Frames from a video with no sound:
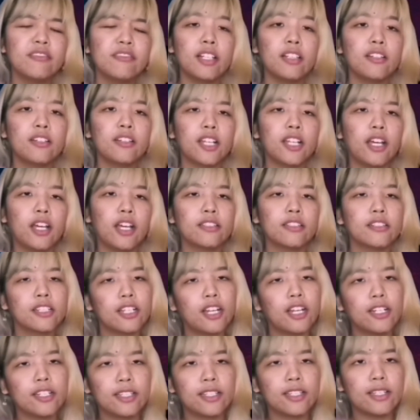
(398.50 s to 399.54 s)

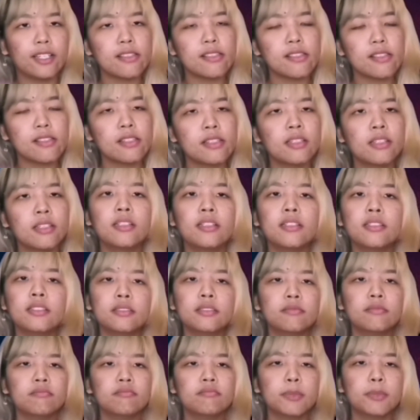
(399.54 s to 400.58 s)
Hispanophile or not, regardless,
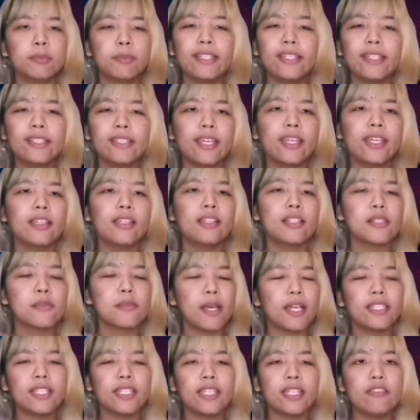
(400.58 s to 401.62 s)
the
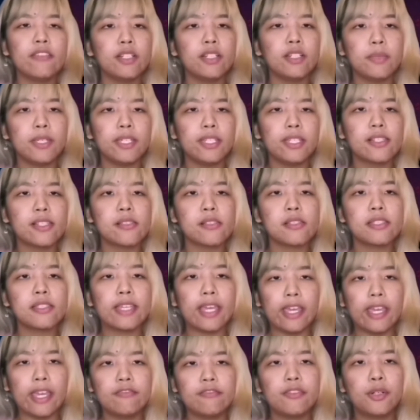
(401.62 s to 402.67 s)
painting España y
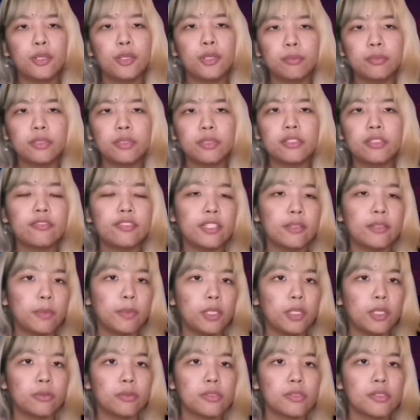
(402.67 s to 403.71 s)
Filipinas gave hope
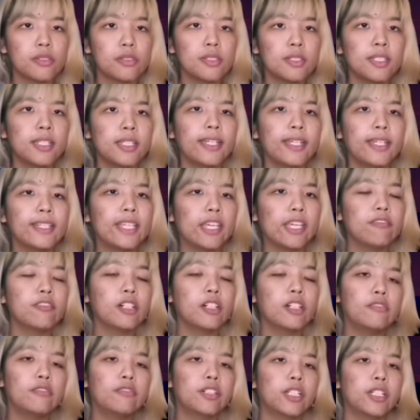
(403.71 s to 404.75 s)
to the Filipinos.
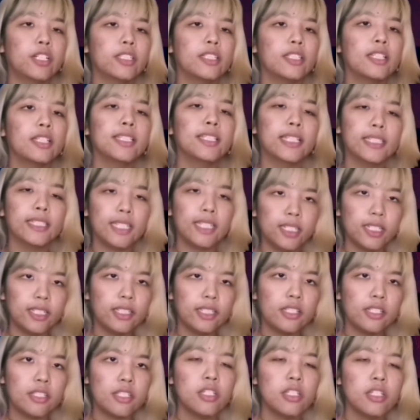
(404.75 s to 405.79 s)
It gave comfort
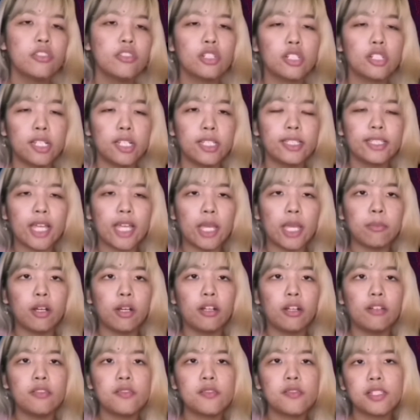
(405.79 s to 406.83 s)
that they needed
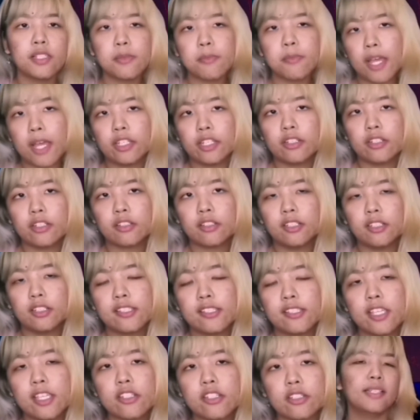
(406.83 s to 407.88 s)
during the time of the
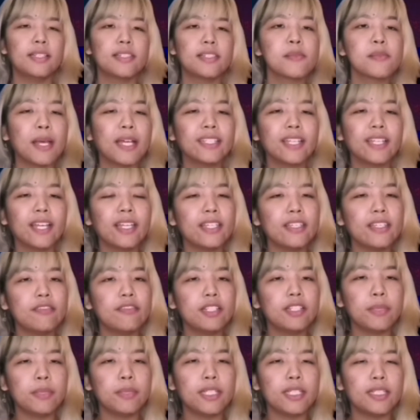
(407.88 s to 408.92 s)
Spaniard colonization.
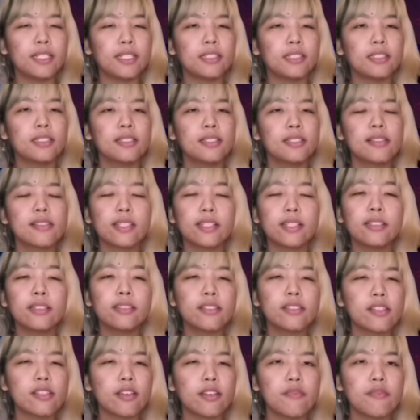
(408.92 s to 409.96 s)
España y Filipina
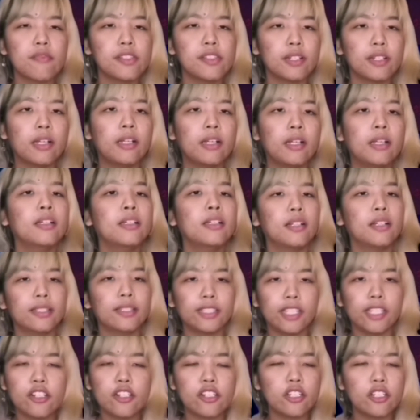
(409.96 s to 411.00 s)
still deserves the
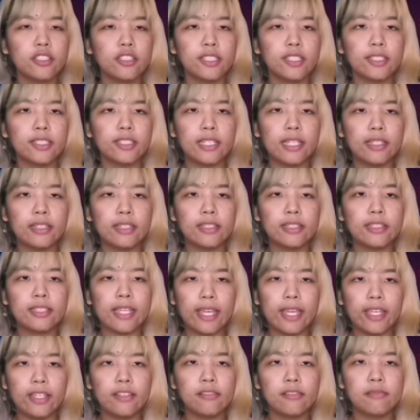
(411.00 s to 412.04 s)
attention that
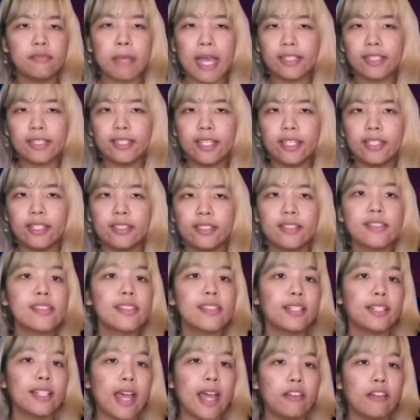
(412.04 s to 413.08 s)
it gained back
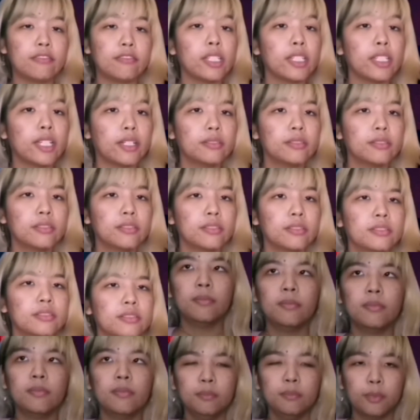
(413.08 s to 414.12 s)
then and still have right
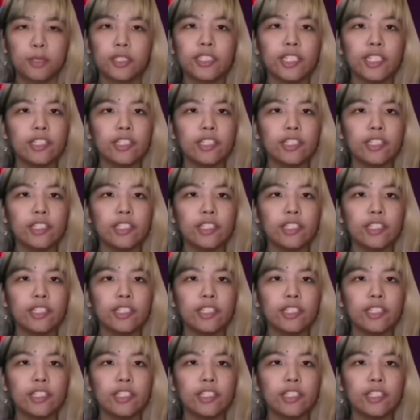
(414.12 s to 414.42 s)
now.